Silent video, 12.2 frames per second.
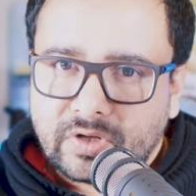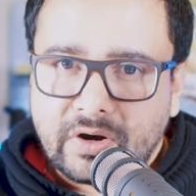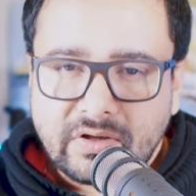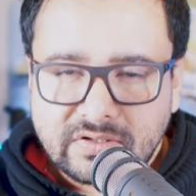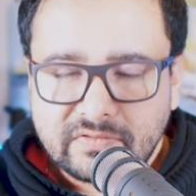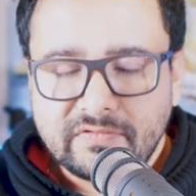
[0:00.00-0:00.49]
the
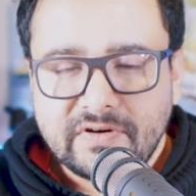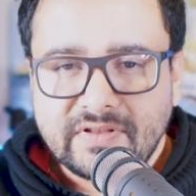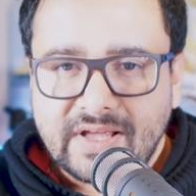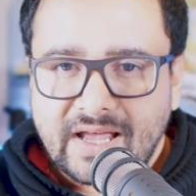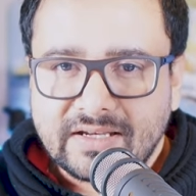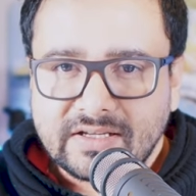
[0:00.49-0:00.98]
reason for
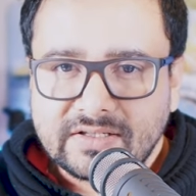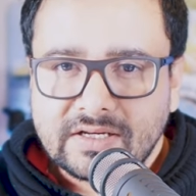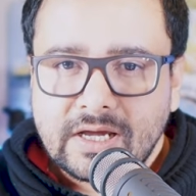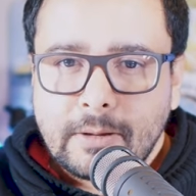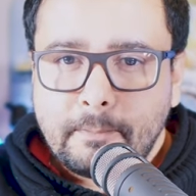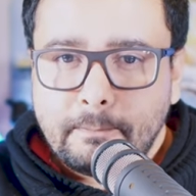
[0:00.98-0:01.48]
that is
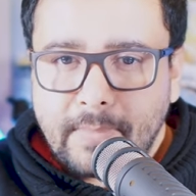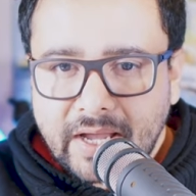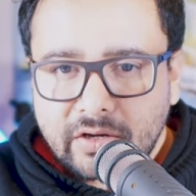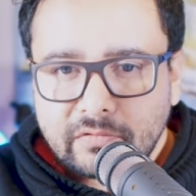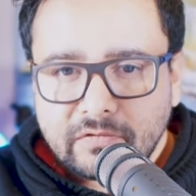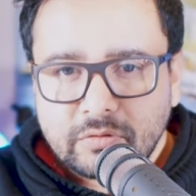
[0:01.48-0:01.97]

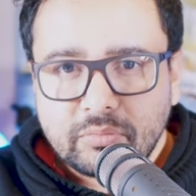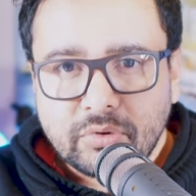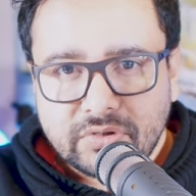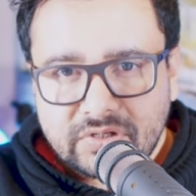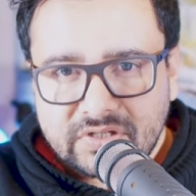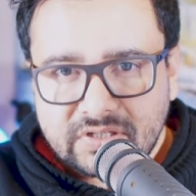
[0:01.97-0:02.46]
microphone
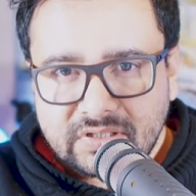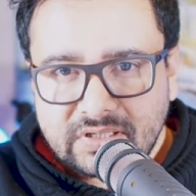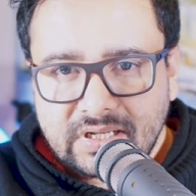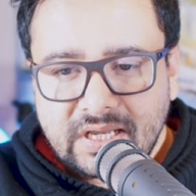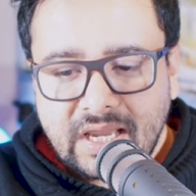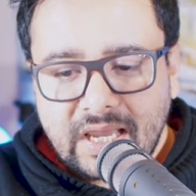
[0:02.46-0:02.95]

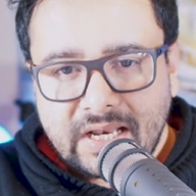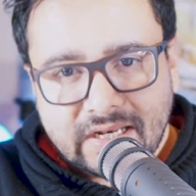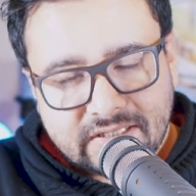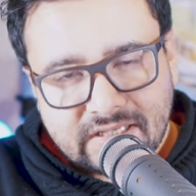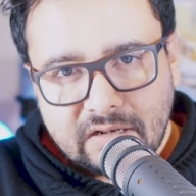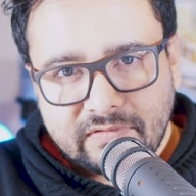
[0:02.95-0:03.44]
position in
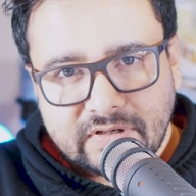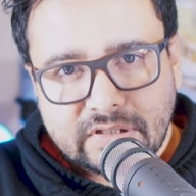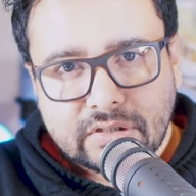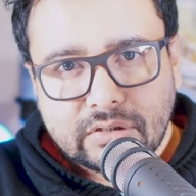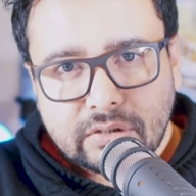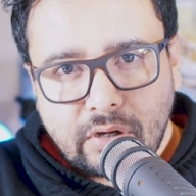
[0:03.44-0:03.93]
itself
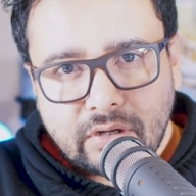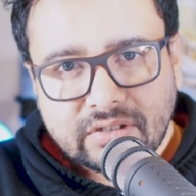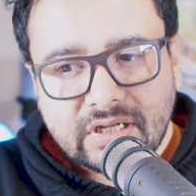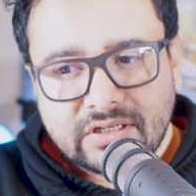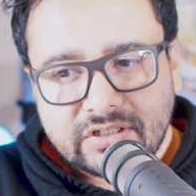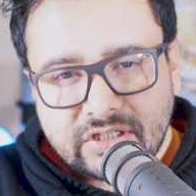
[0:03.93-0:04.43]
is
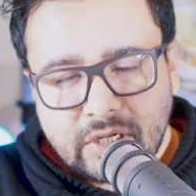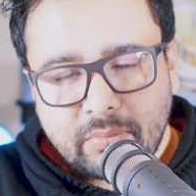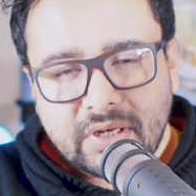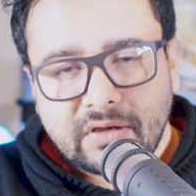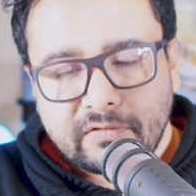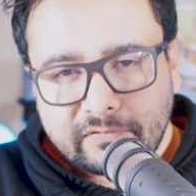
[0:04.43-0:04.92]
not a
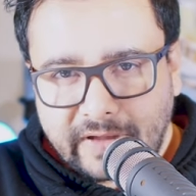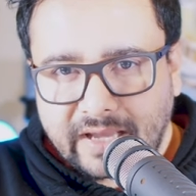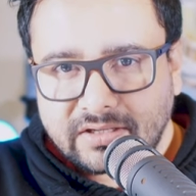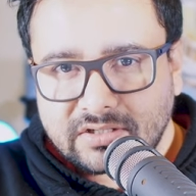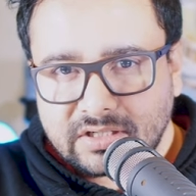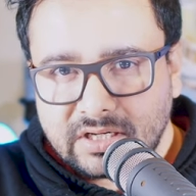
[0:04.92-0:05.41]
determining
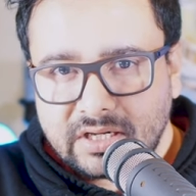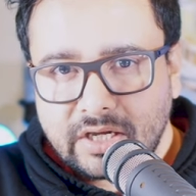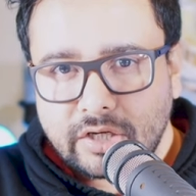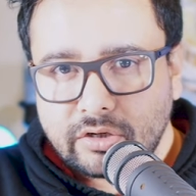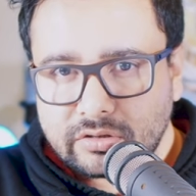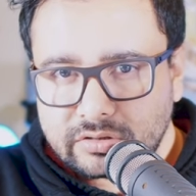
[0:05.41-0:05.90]
factor
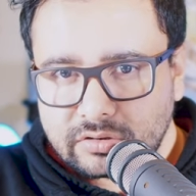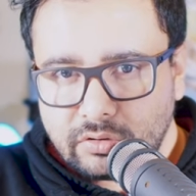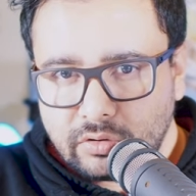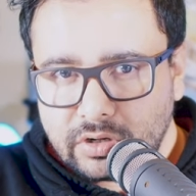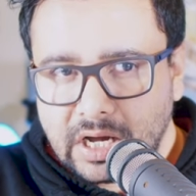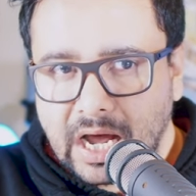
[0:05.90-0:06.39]
in your
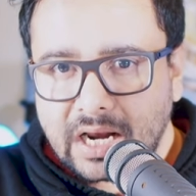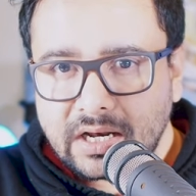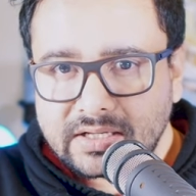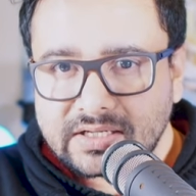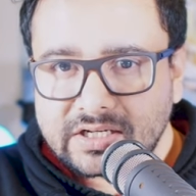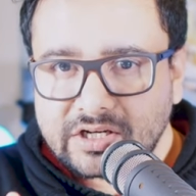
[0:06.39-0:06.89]
score
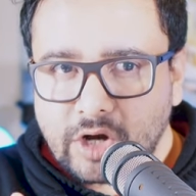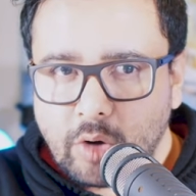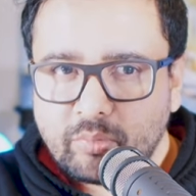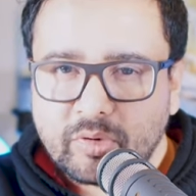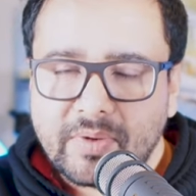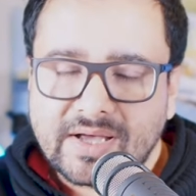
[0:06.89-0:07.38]
unless it
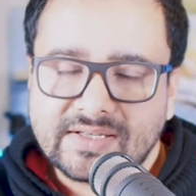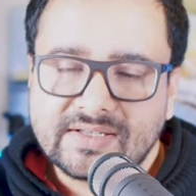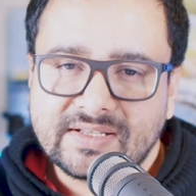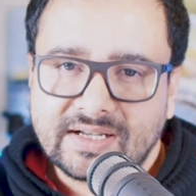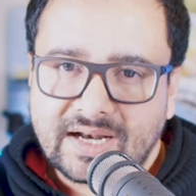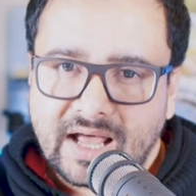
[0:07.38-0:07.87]

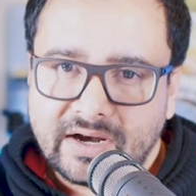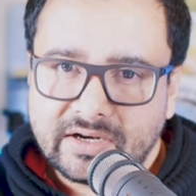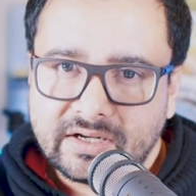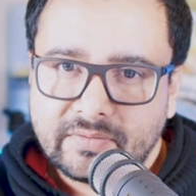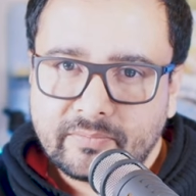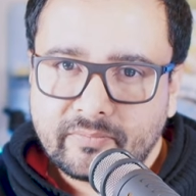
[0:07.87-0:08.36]
compromises the
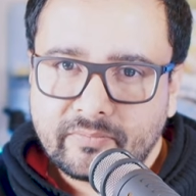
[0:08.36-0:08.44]
clarity